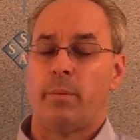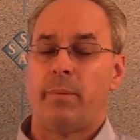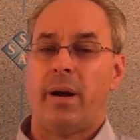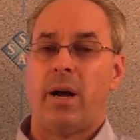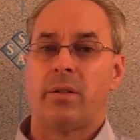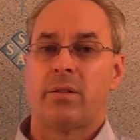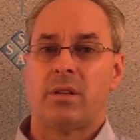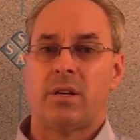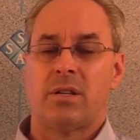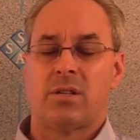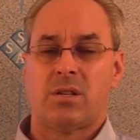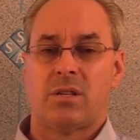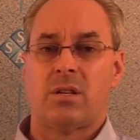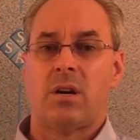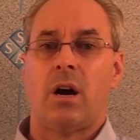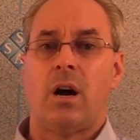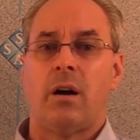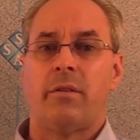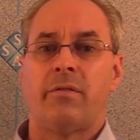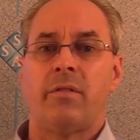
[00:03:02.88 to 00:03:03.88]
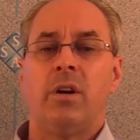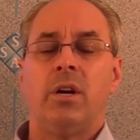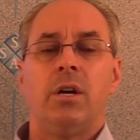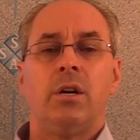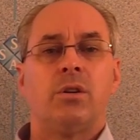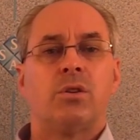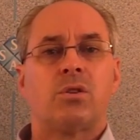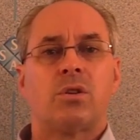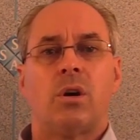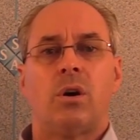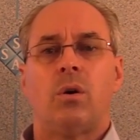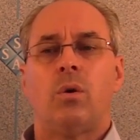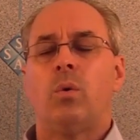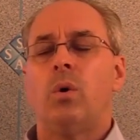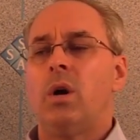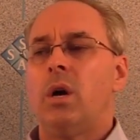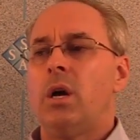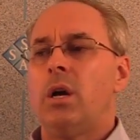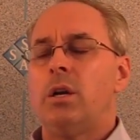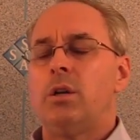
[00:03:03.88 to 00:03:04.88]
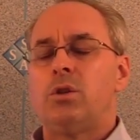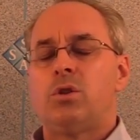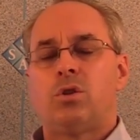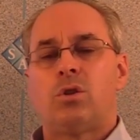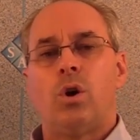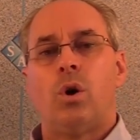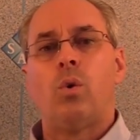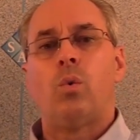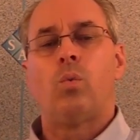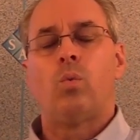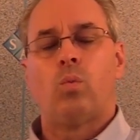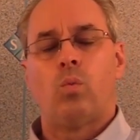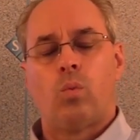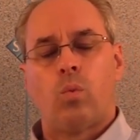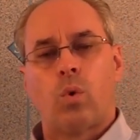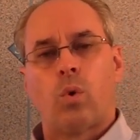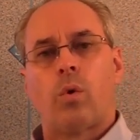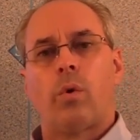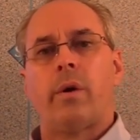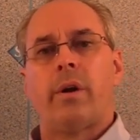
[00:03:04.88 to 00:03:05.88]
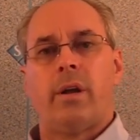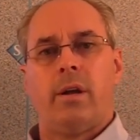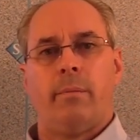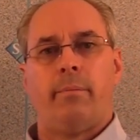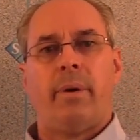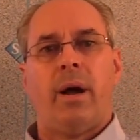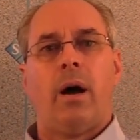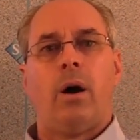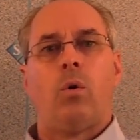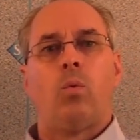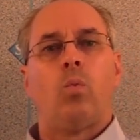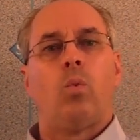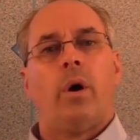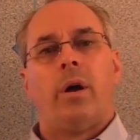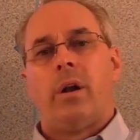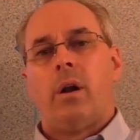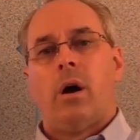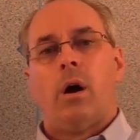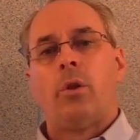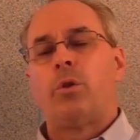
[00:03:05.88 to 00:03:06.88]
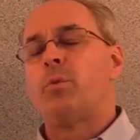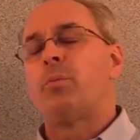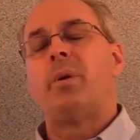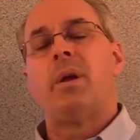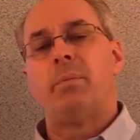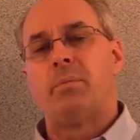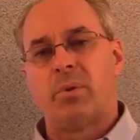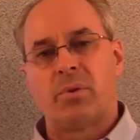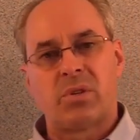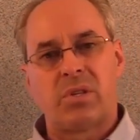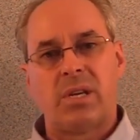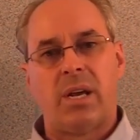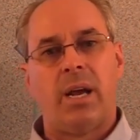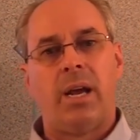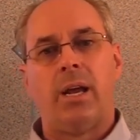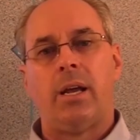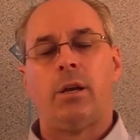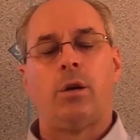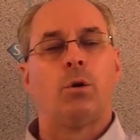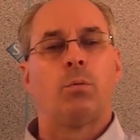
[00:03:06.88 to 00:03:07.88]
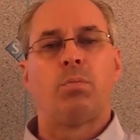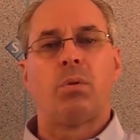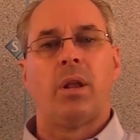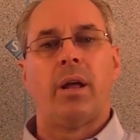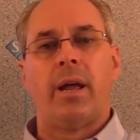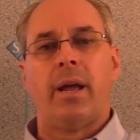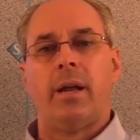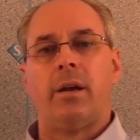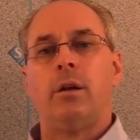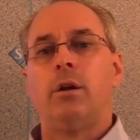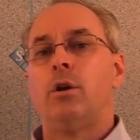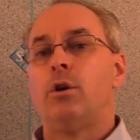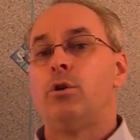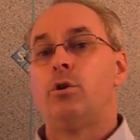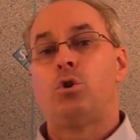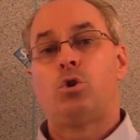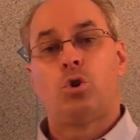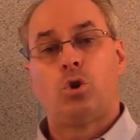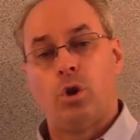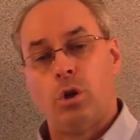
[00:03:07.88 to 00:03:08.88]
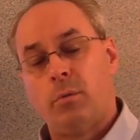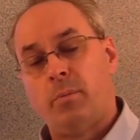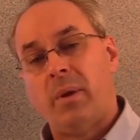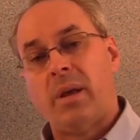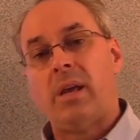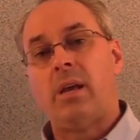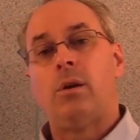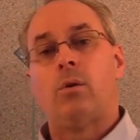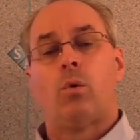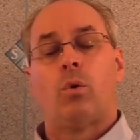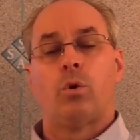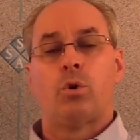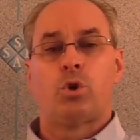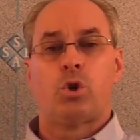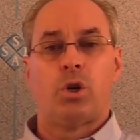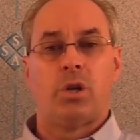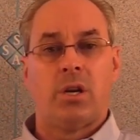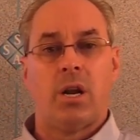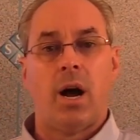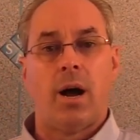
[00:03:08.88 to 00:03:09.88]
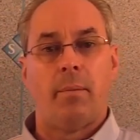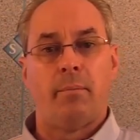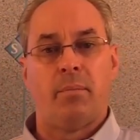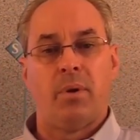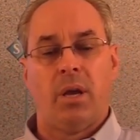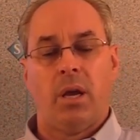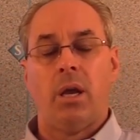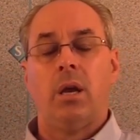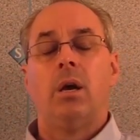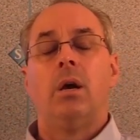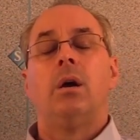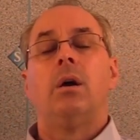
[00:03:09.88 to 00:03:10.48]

about this stuff. So don't worry about what other people say your plan should be or should not be.